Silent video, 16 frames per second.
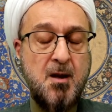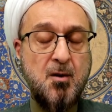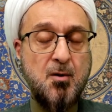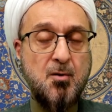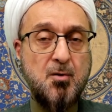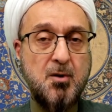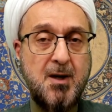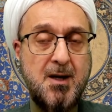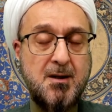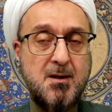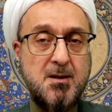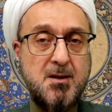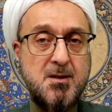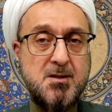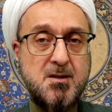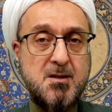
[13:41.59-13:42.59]
or at
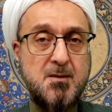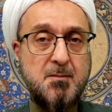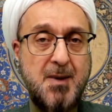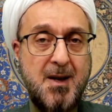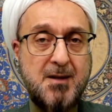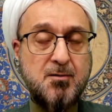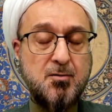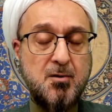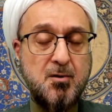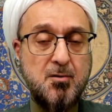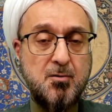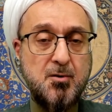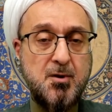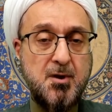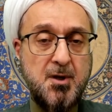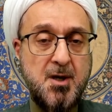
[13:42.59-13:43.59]
least the battle
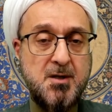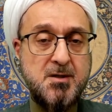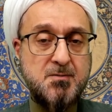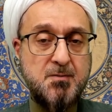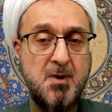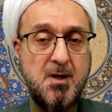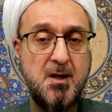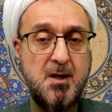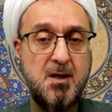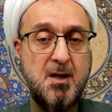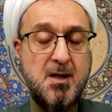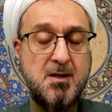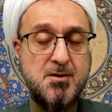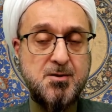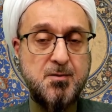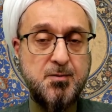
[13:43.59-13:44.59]
organized by her
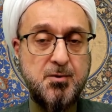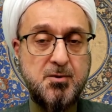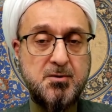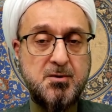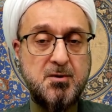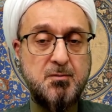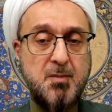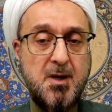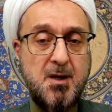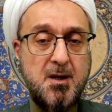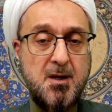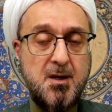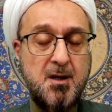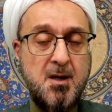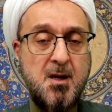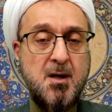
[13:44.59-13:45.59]
and supported by
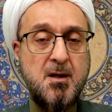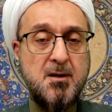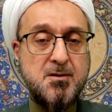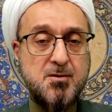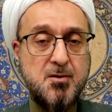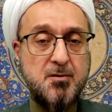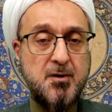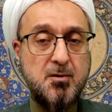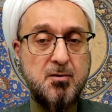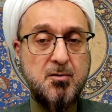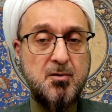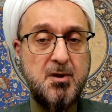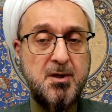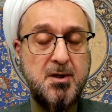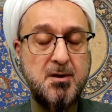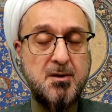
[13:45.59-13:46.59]
her, is going to
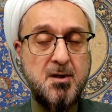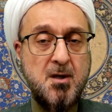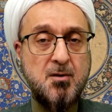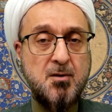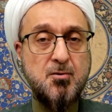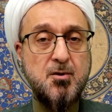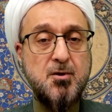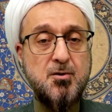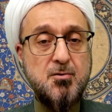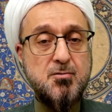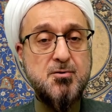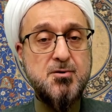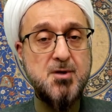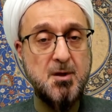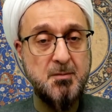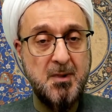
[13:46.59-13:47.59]
lead to
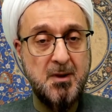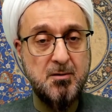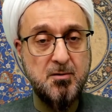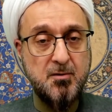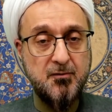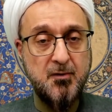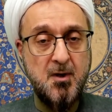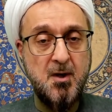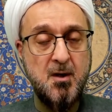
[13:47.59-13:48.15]
huge amount of